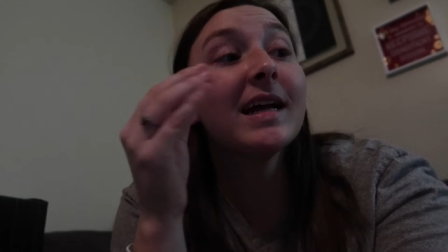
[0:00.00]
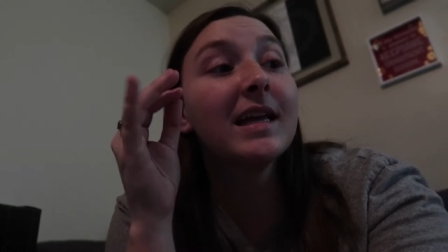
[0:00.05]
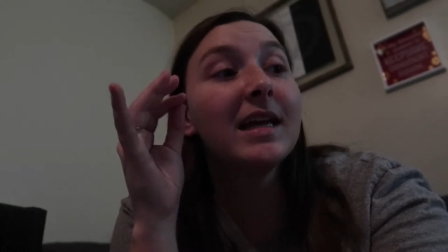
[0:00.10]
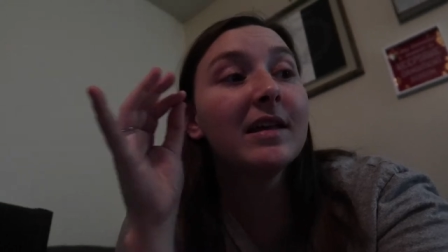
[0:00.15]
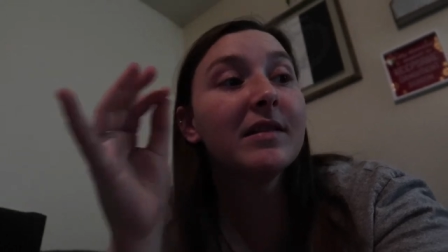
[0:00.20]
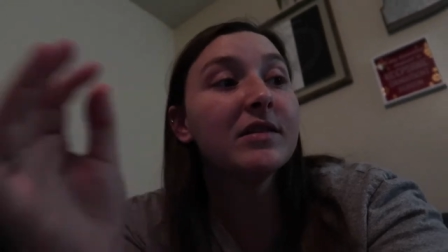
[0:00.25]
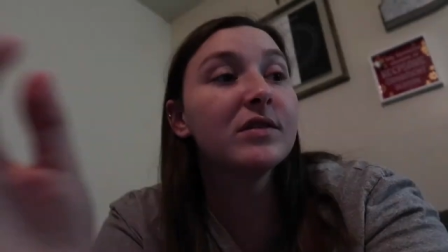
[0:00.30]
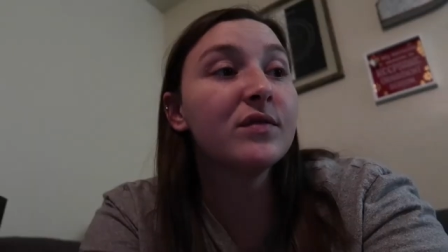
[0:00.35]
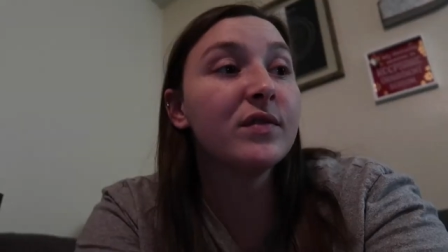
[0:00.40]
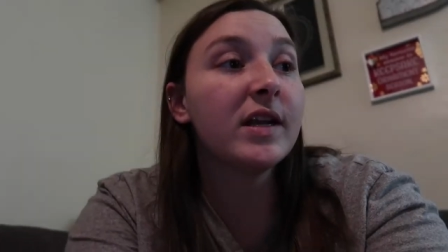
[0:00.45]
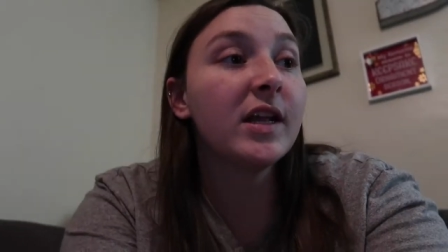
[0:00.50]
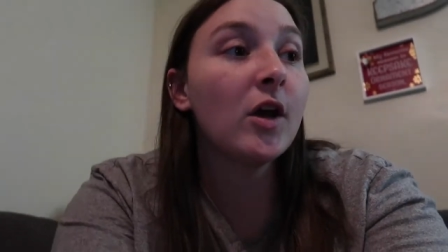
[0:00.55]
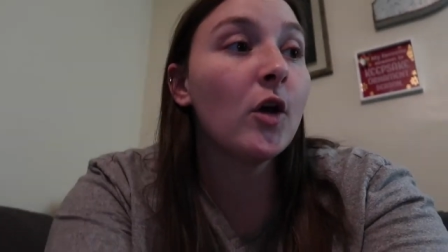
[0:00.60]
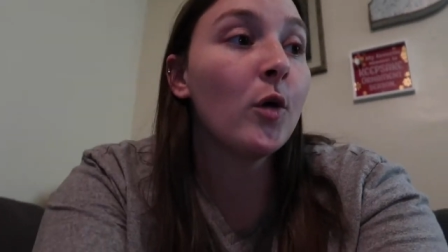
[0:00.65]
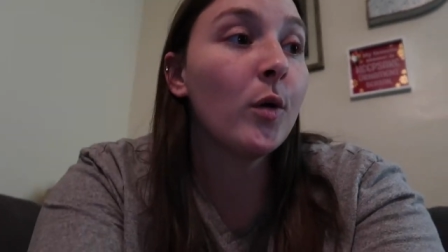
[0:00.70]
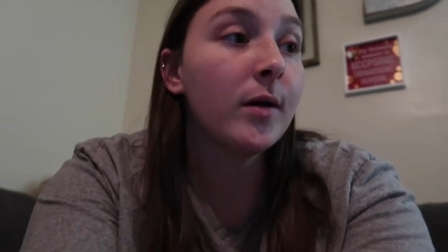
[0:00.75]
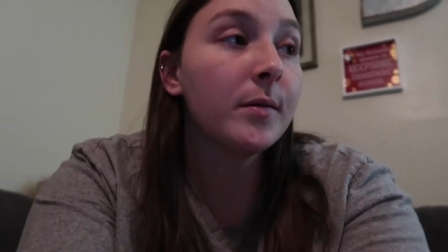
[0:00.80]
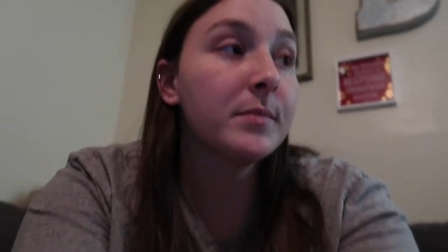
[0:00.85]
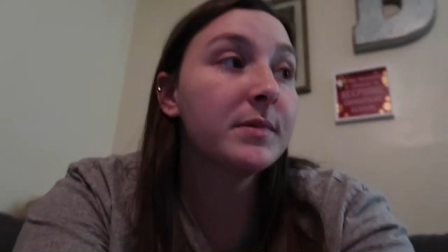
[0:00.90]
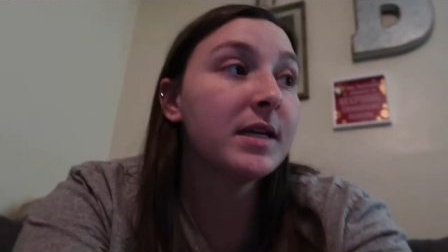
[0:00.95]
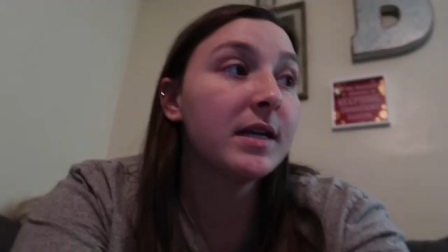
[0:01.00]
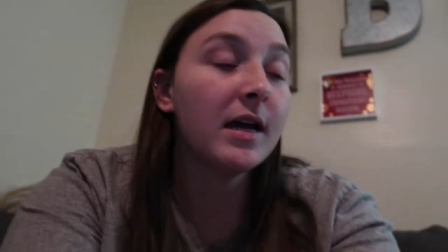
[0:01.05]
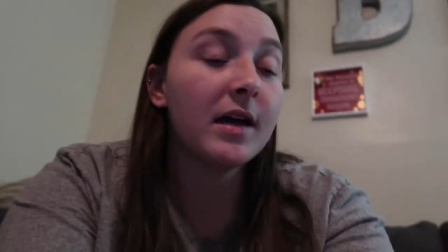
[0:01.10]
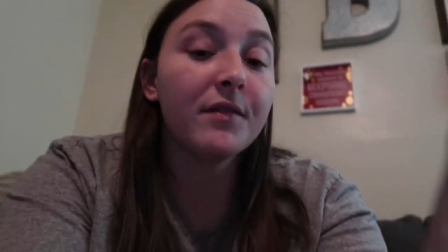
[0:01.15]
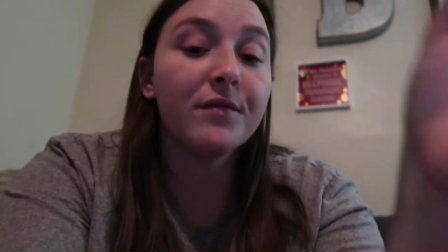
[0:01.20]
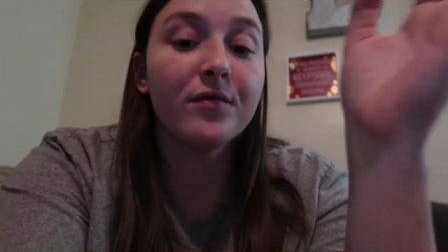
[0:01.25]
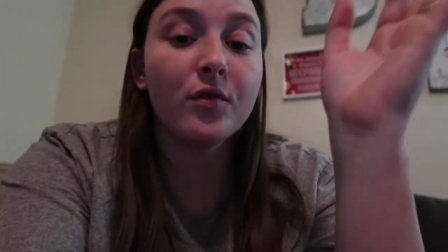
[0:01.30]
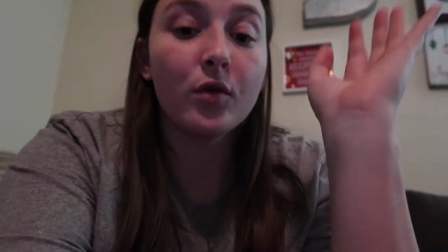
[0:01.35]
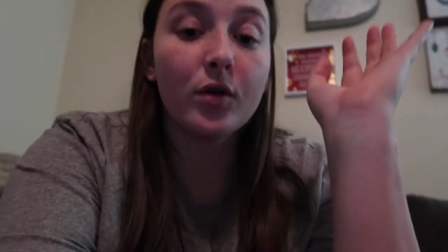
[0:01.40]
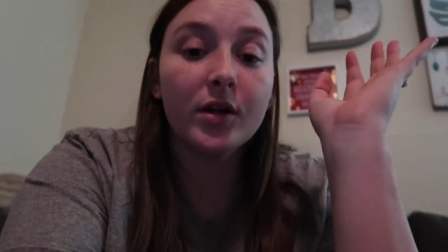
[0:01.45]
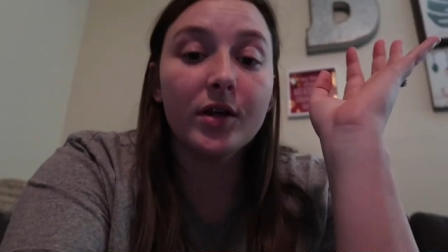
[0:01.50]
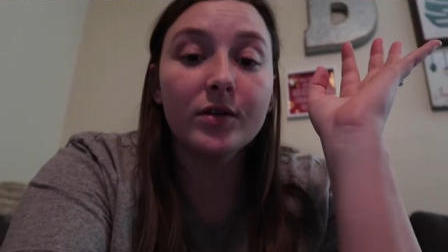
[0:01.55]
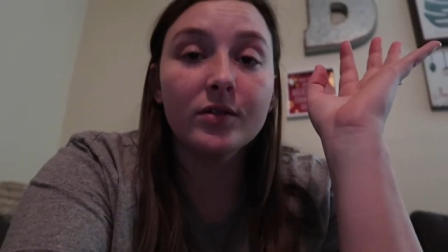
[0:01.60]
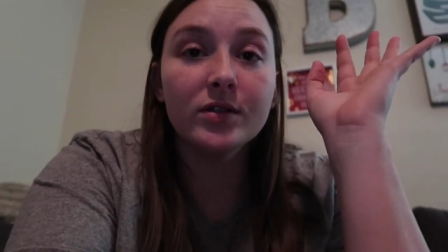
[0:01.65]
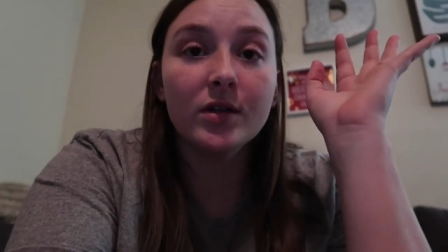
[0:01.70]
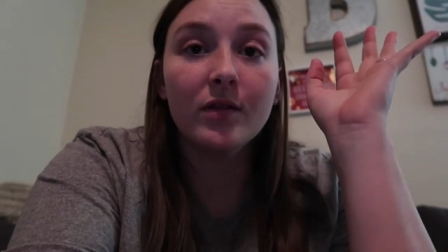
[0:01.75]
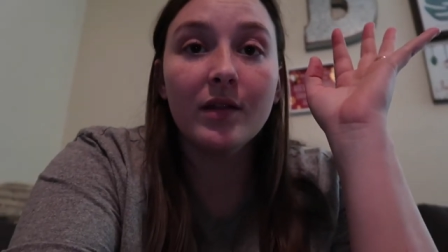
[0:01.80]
can get this video up tonight for you so